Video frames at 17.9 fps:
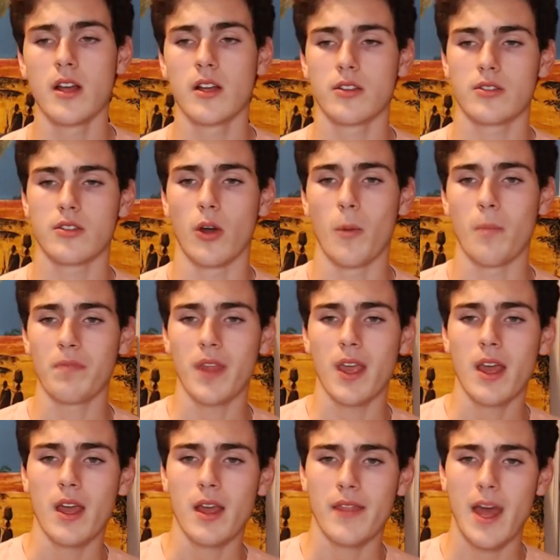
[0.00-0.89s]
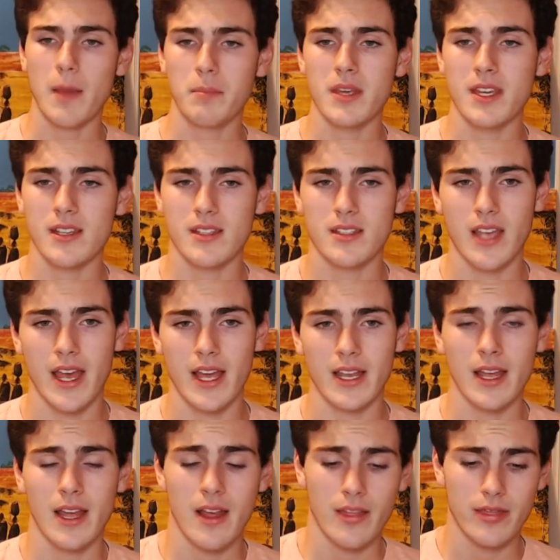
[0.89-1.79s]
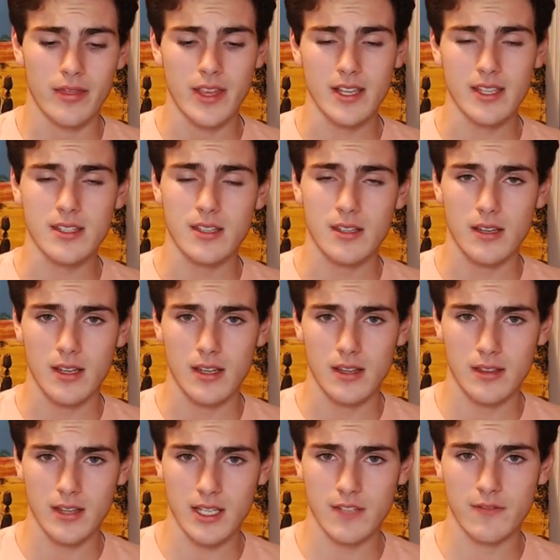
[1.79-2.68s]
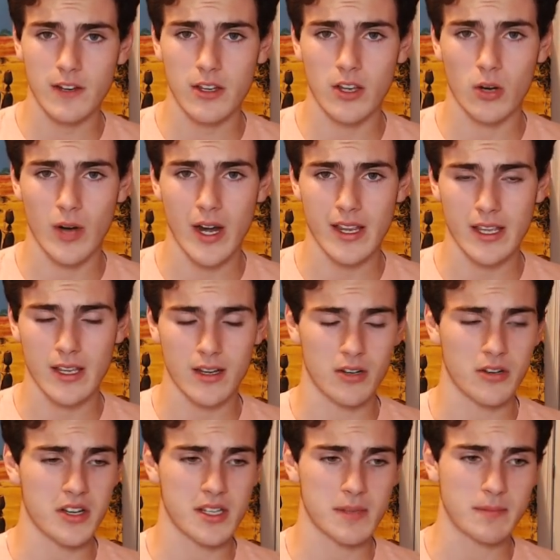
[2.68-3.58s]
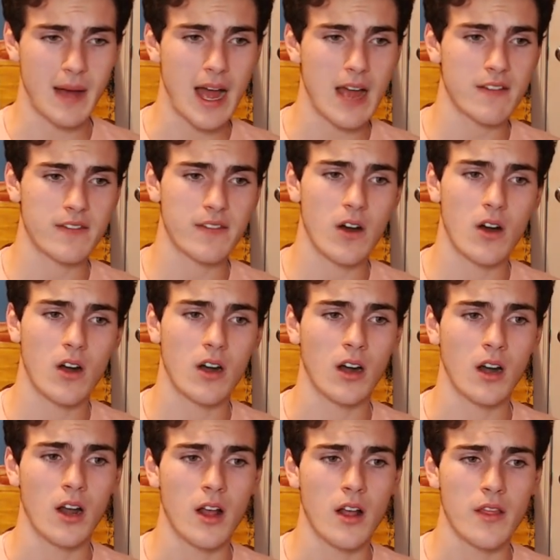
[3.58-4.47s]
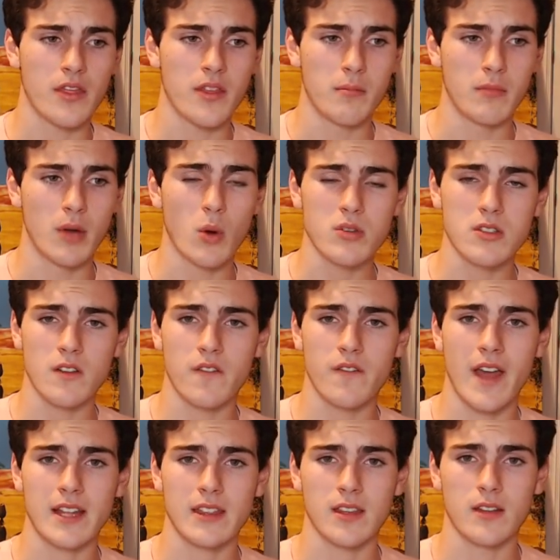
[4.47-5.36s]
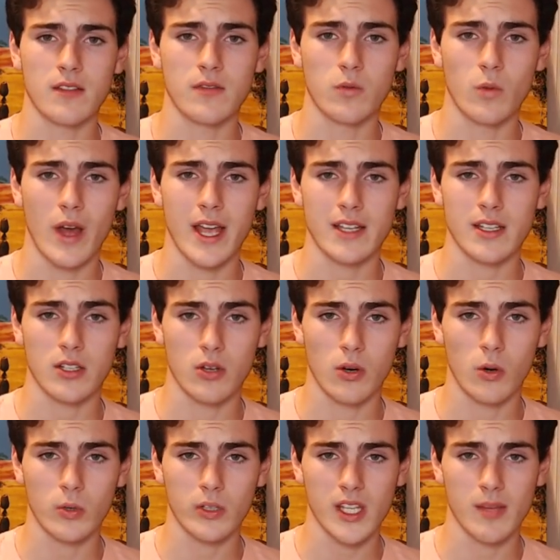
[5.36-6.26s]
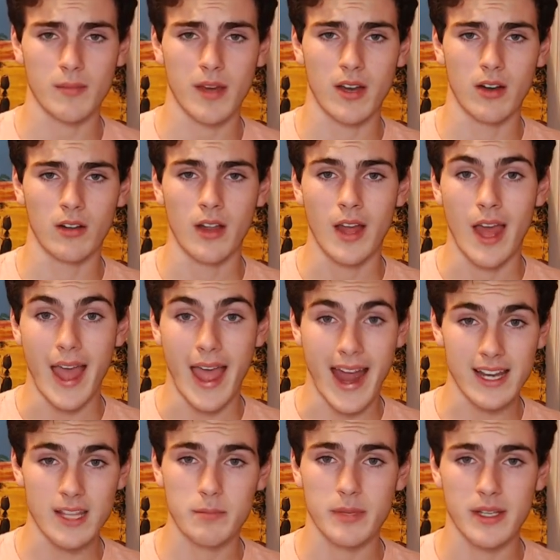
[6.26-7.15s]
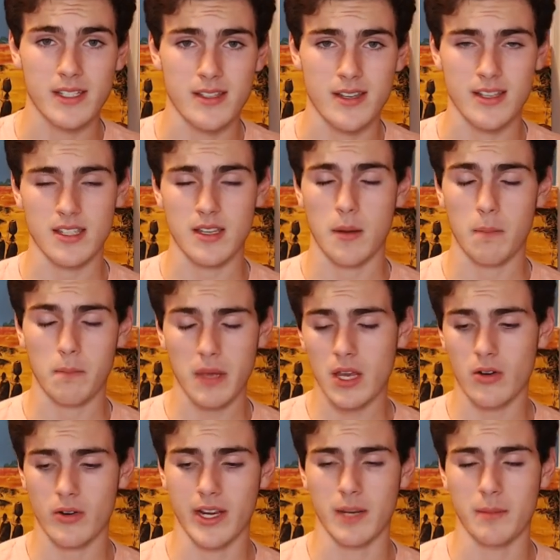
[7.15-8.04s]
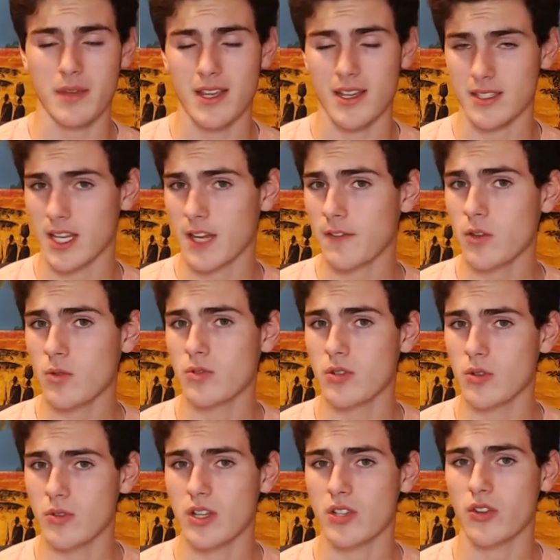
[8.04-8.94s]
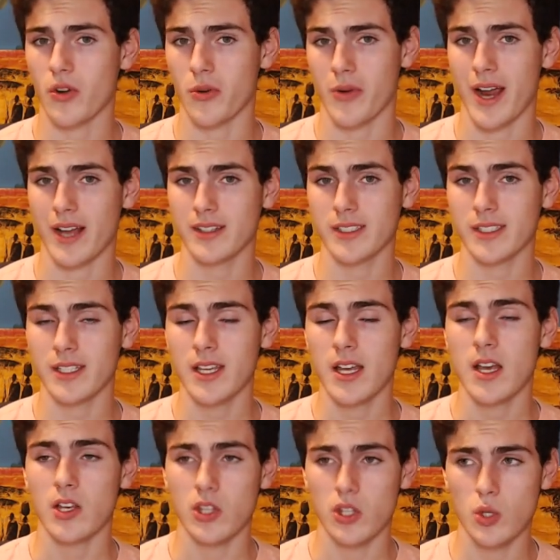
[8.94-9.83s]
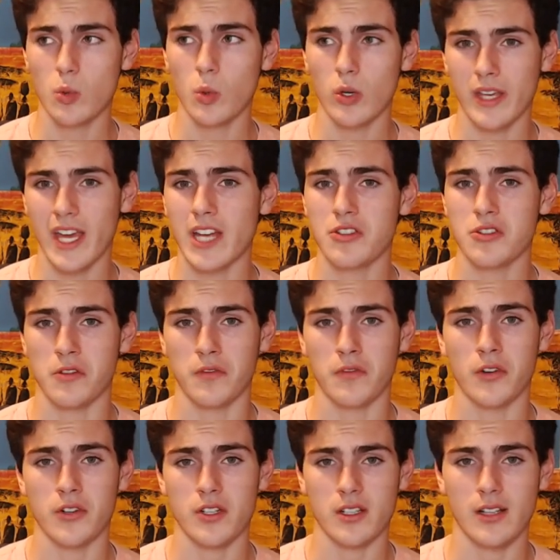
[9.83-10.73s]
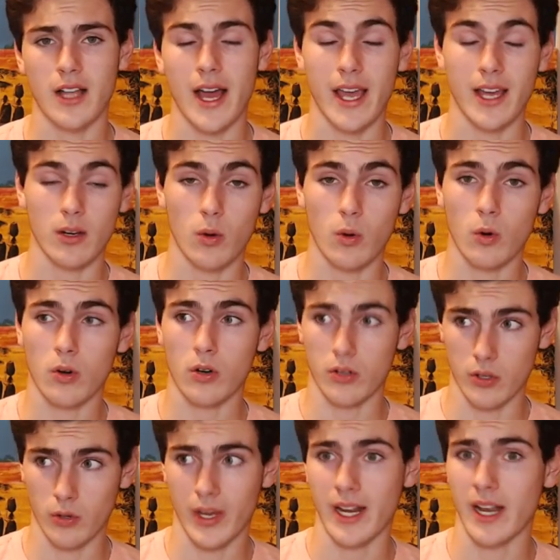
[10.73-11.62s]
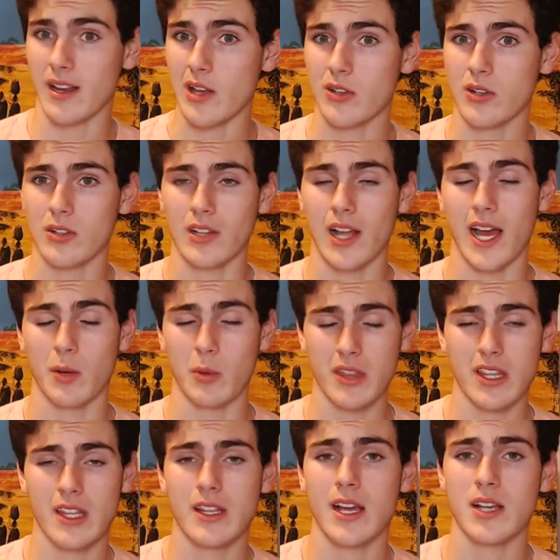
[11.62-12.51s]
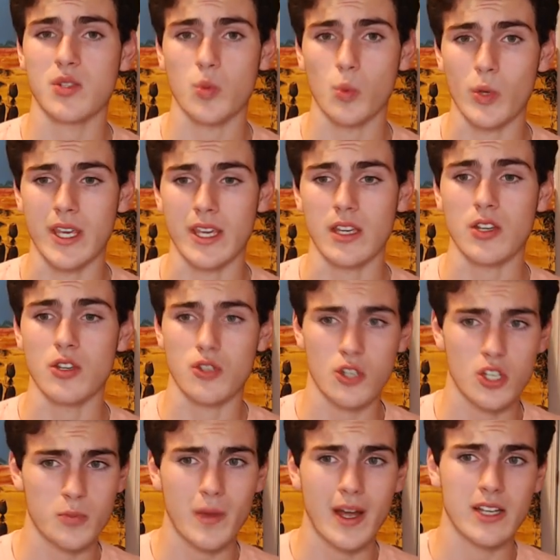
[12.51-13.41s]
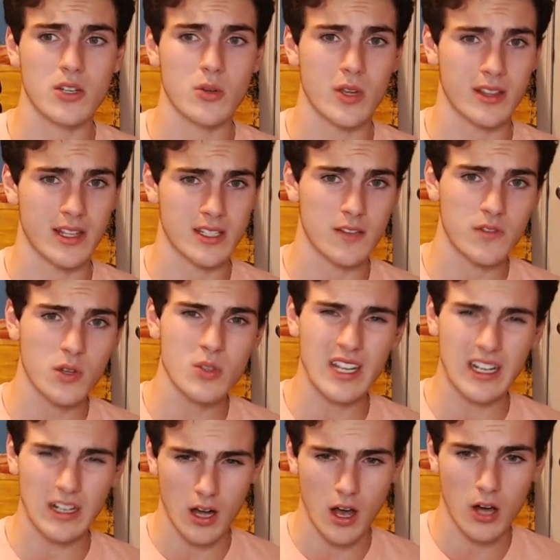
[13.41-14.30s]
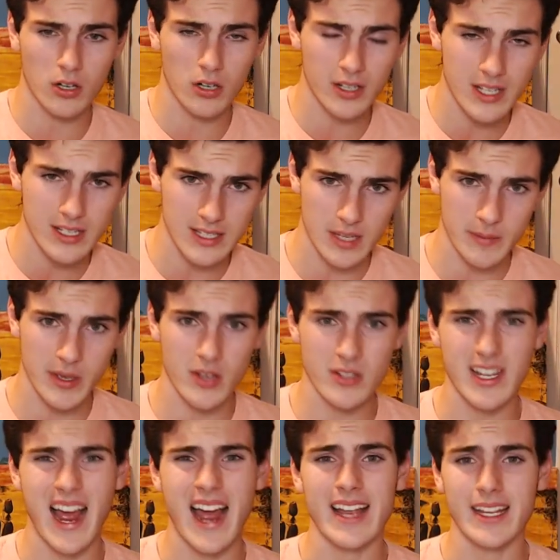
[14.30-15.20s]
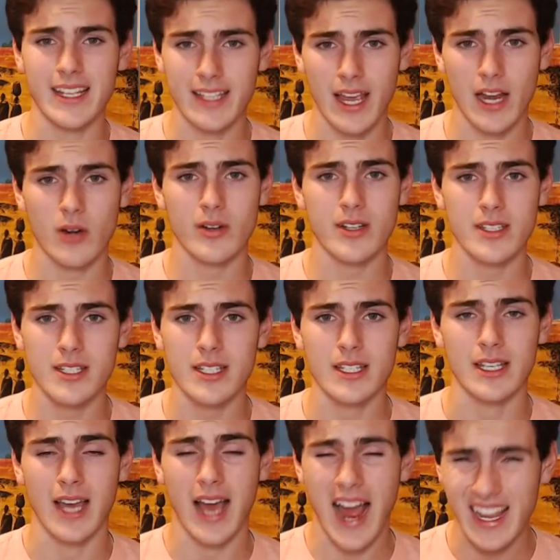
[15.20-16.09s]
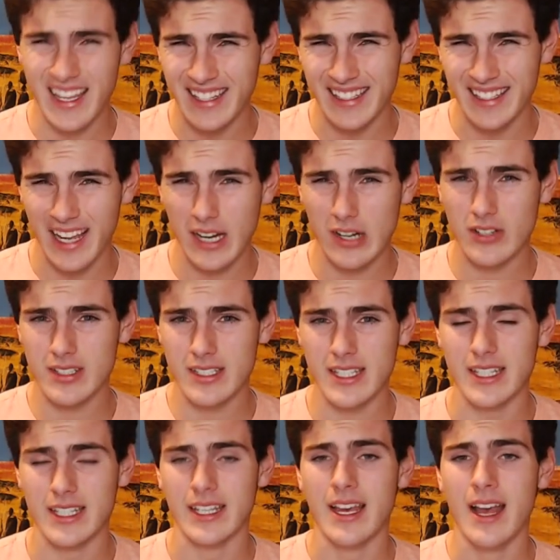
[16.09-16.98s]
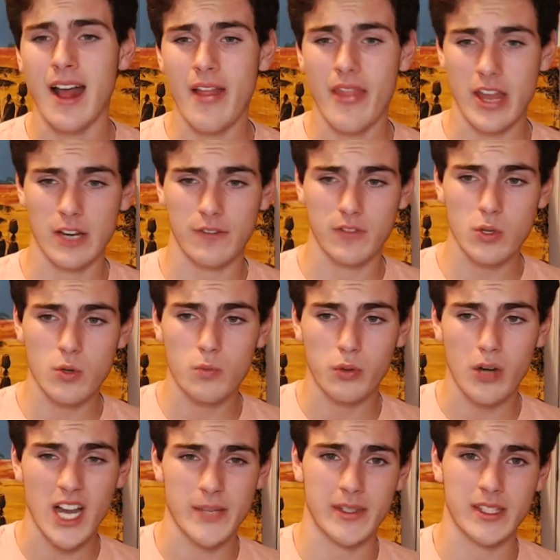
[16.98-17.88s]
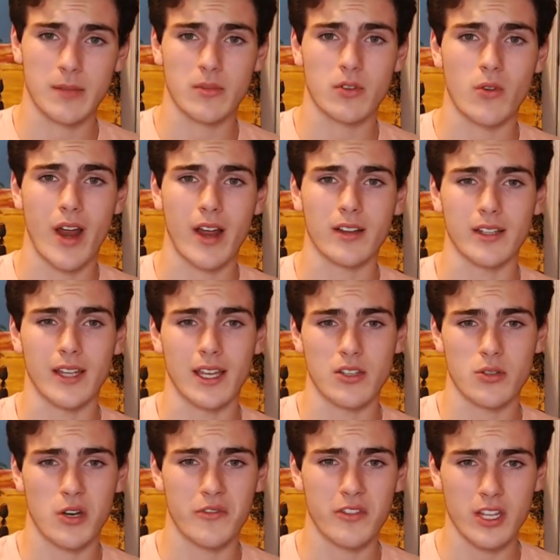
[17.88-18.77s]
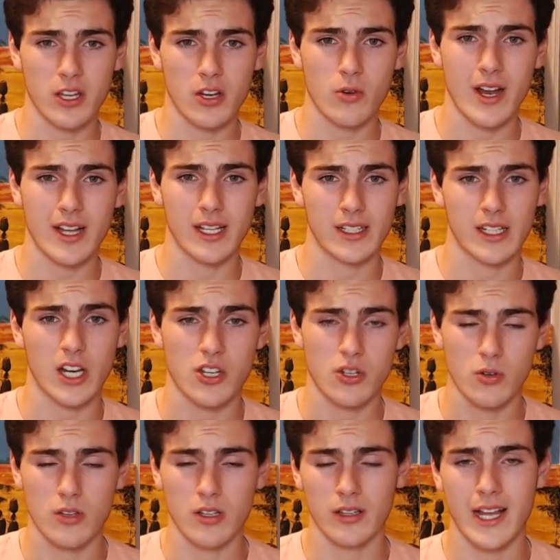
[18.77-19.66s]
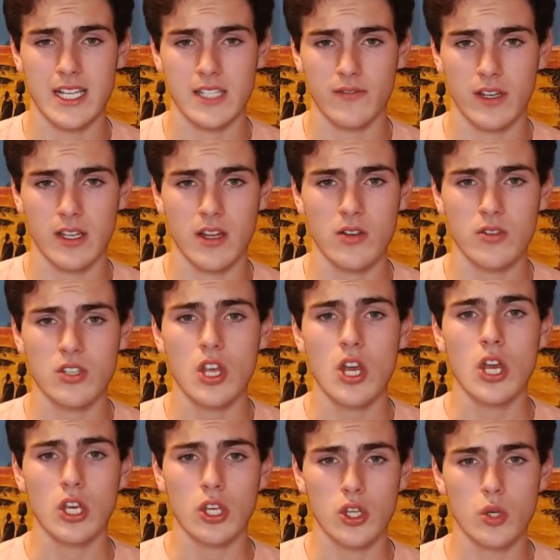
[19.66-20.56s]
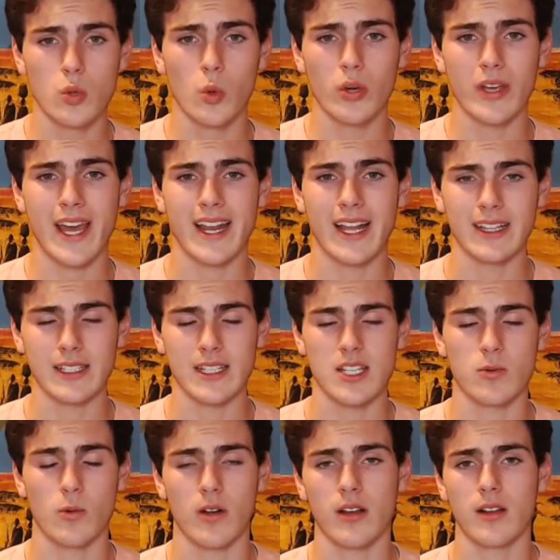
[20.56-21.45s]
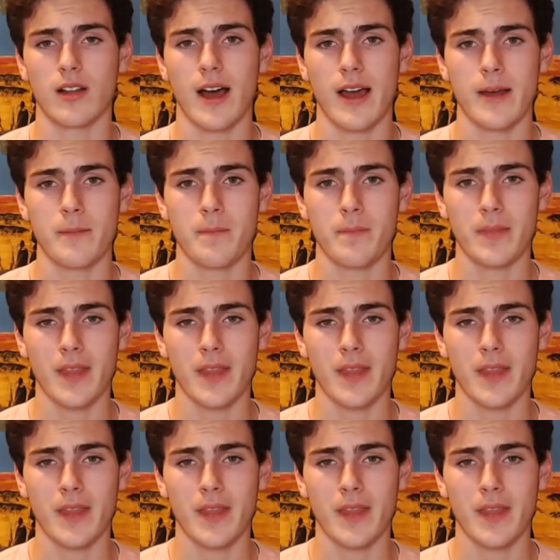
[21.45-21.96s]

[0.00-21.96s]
So that being said, this video right here is by far the most effective way to cold email any business, period, because if you do this correctly, you will get your first client, or you'll get another client within the next week just by doing this. If you send out 100 of these emails, I can guarantee that if you prospect them correctly and do everything correctly like I showed you in the last videos, you will get at least one client.